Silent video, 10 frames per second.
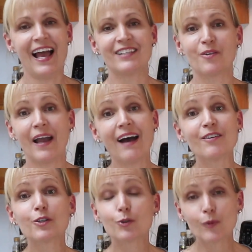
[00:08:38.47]
And so I have
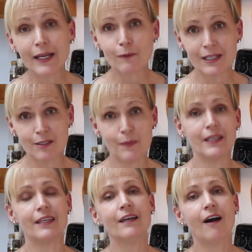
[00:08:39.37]
a great
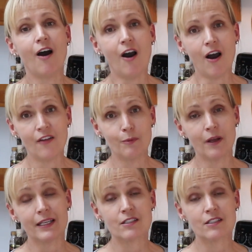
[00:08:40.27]
recipe on the blog.